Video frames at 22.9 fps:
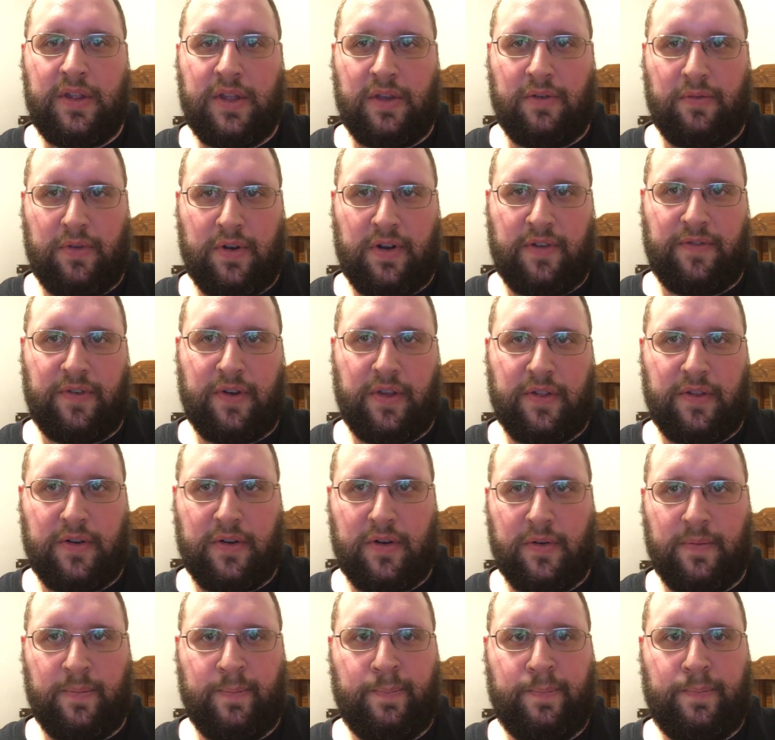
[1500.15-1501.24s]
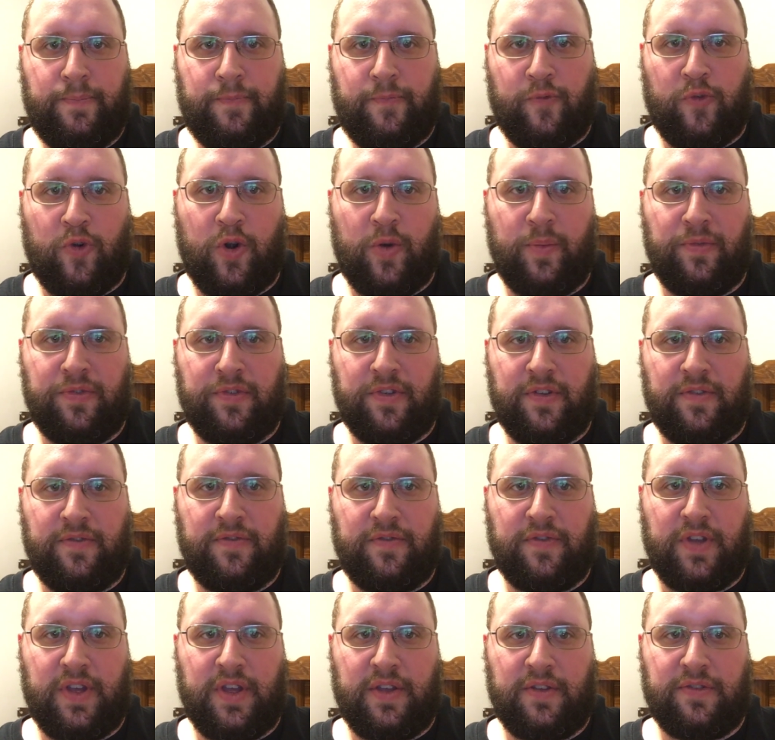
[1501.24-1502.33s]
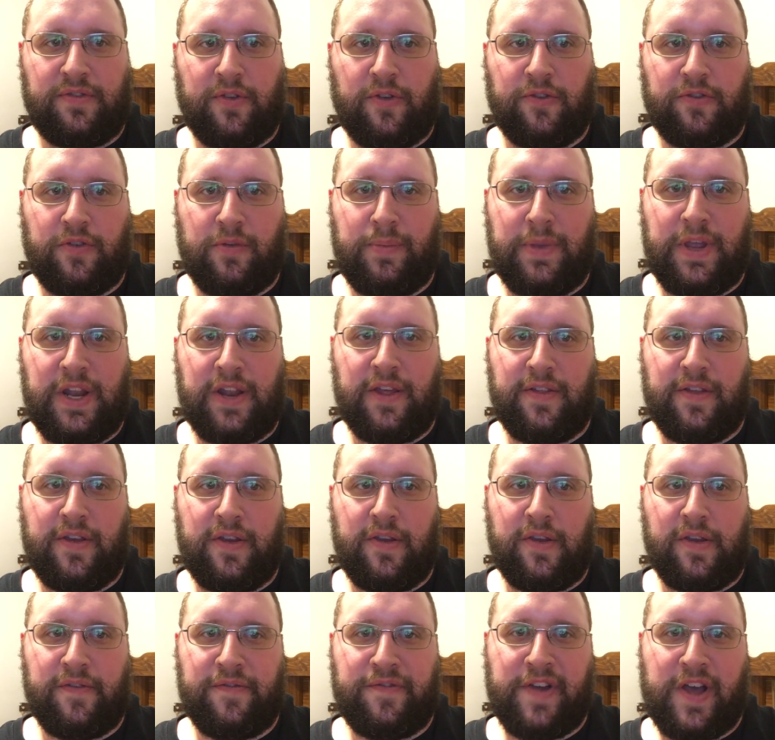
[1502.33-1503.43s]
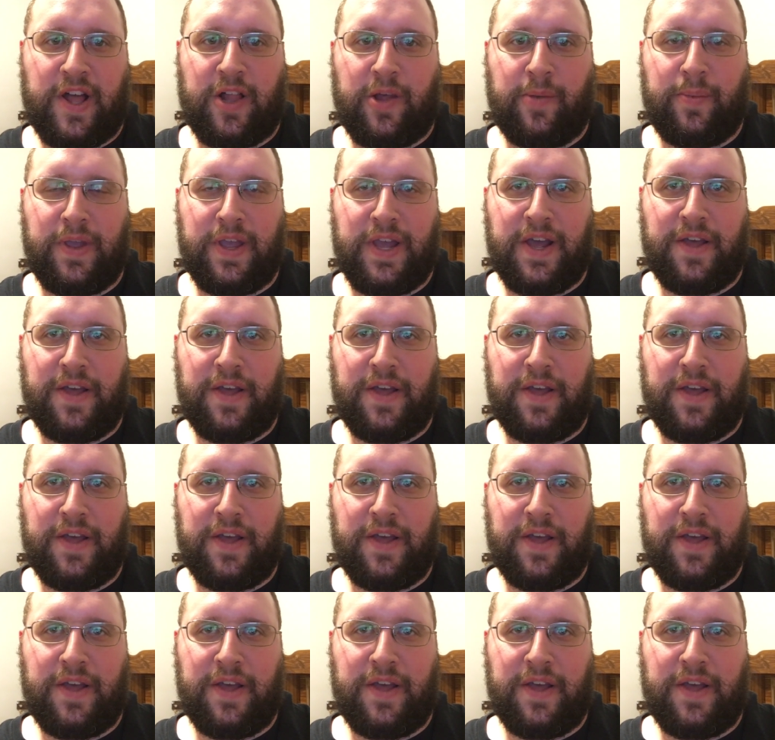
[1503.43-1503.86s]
and whatever other forms of social media that you can follow me